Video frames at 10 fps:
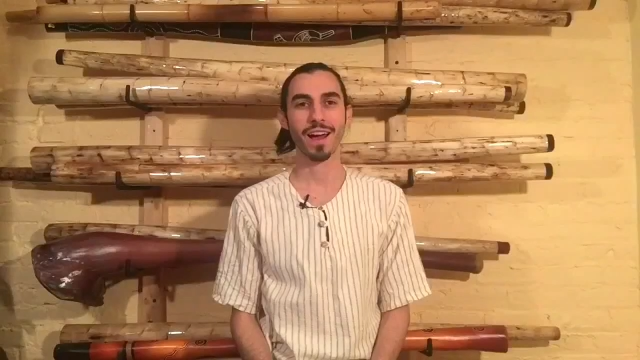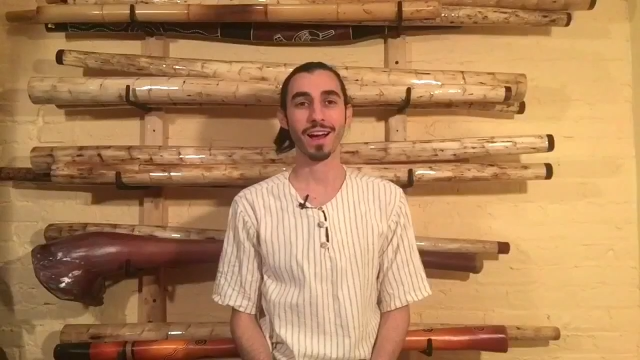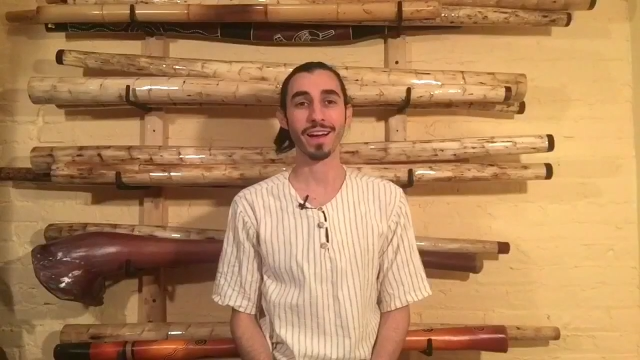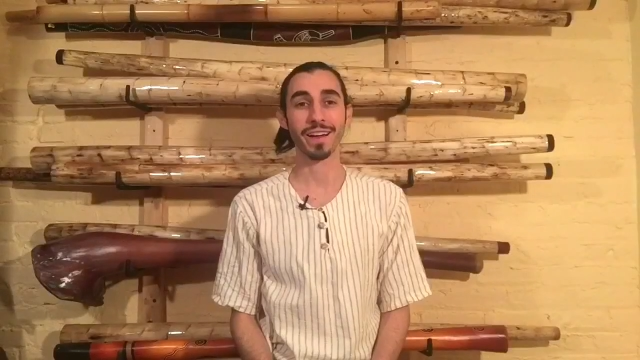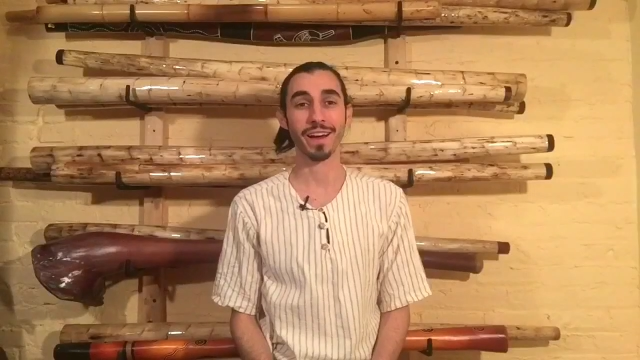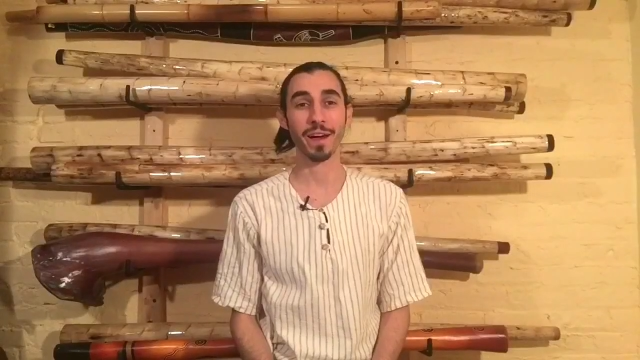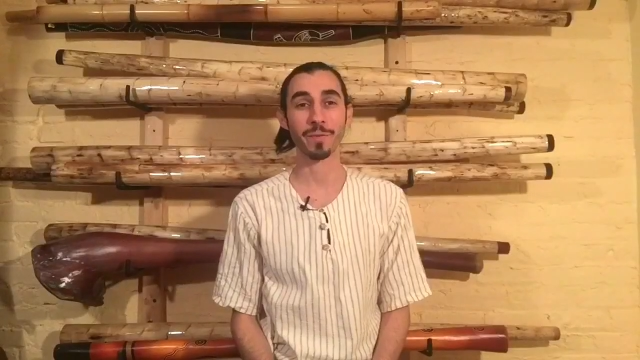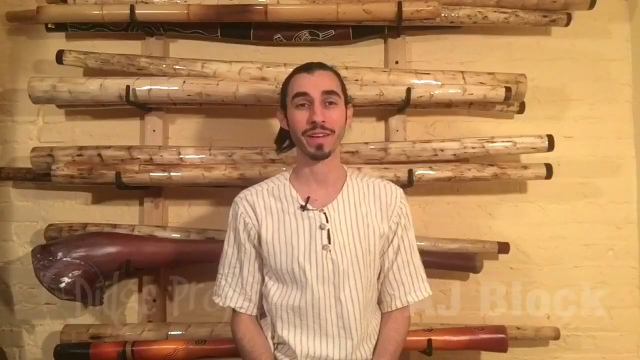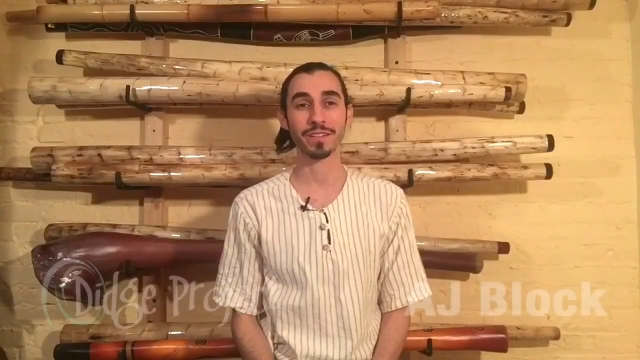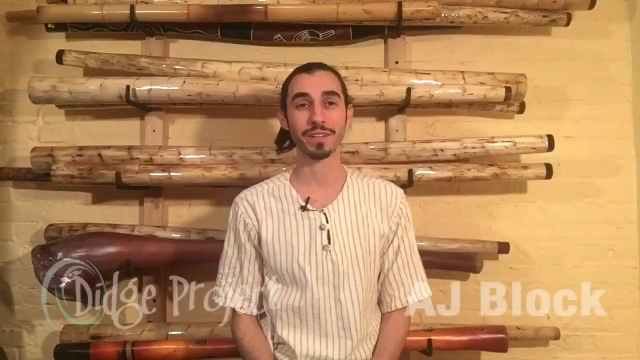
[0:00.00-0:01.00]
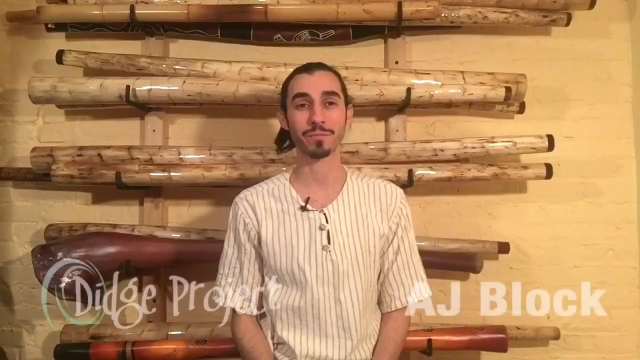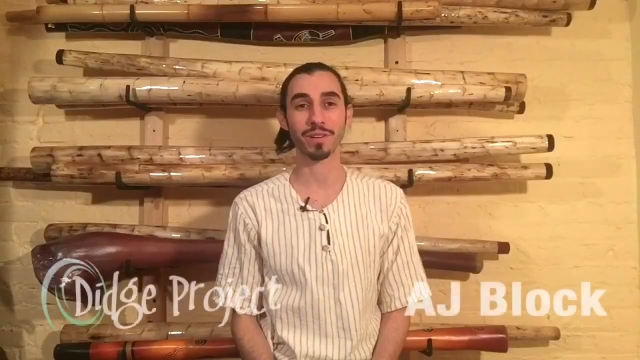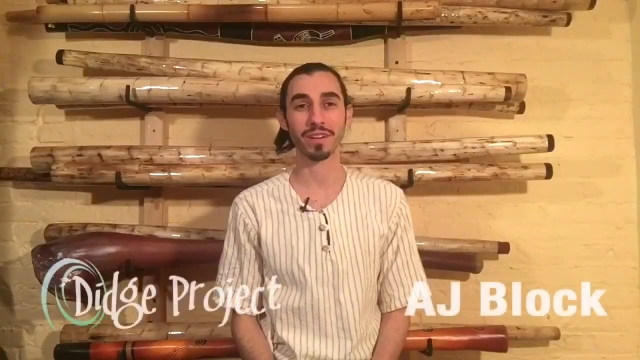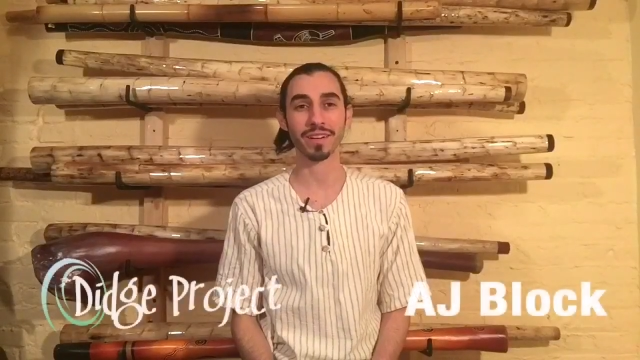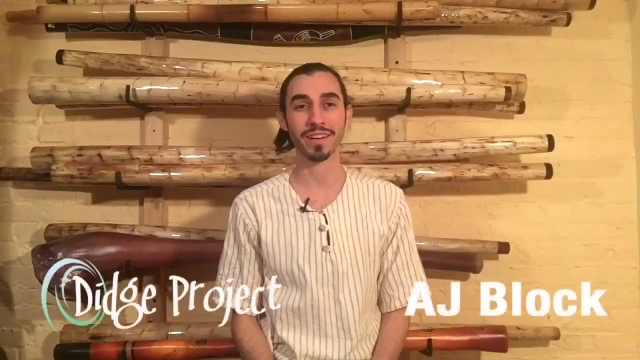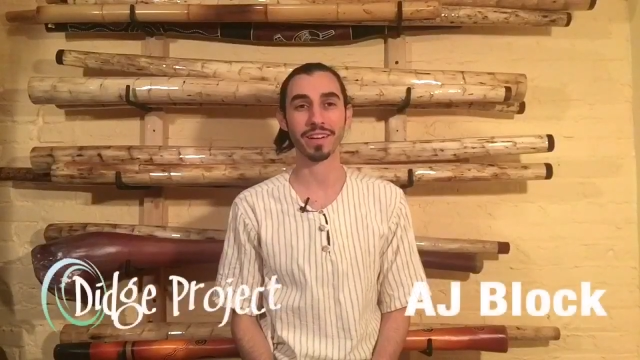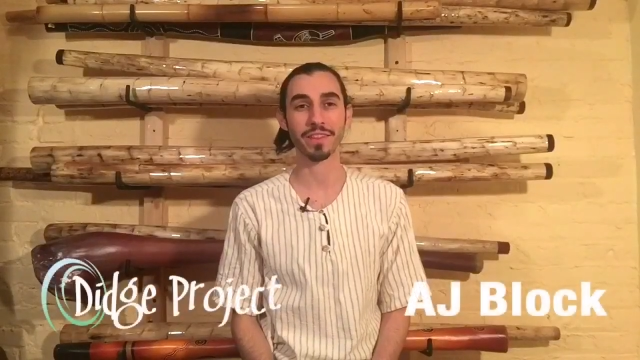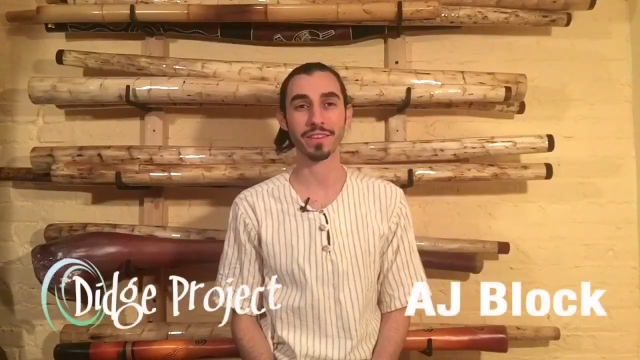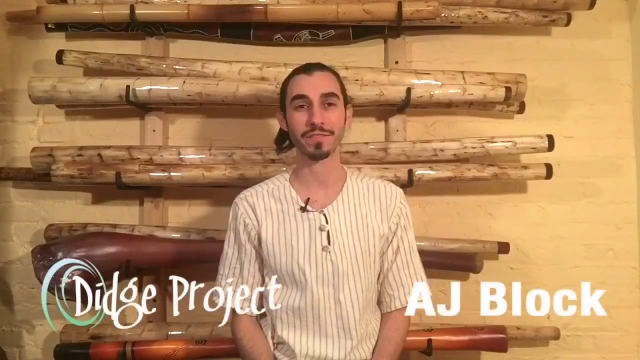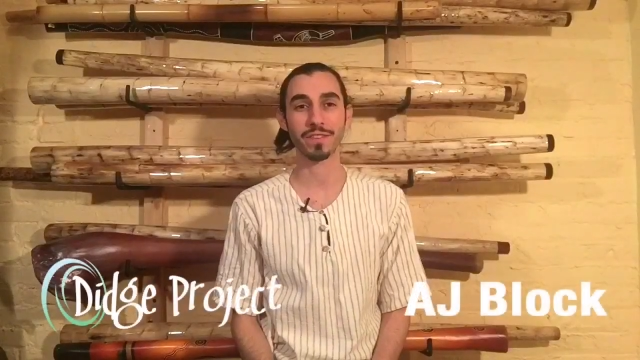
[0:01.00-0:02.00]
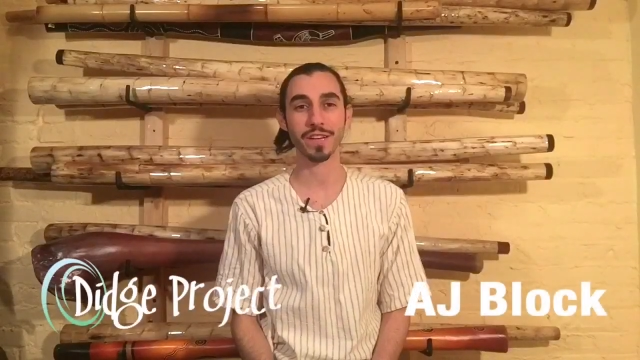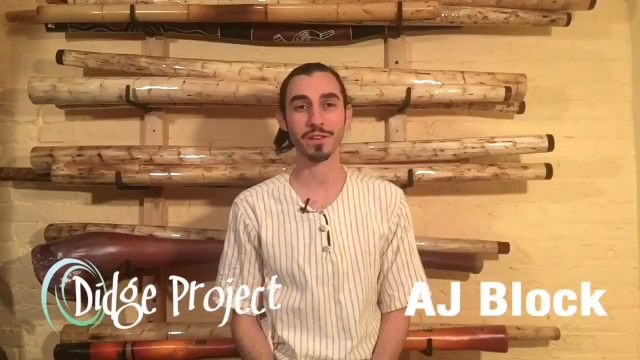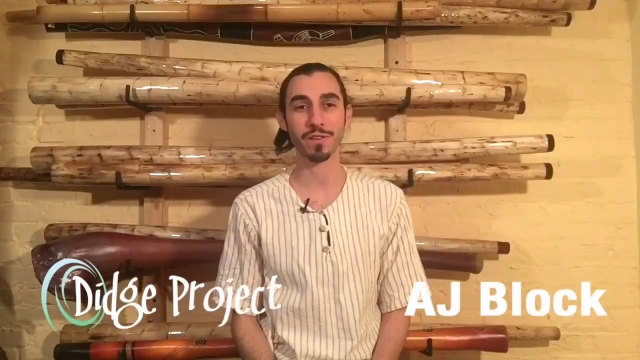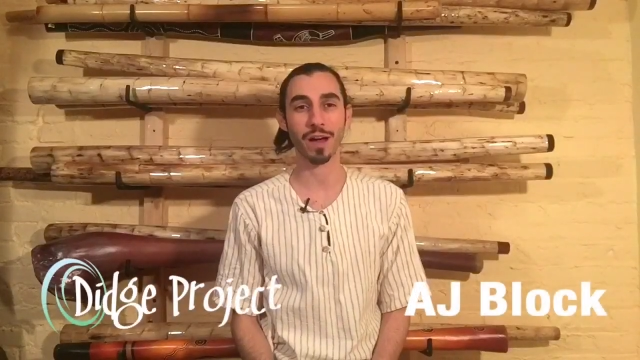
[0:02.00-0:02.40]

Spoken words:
Hi, I'm AJ Block, and in this video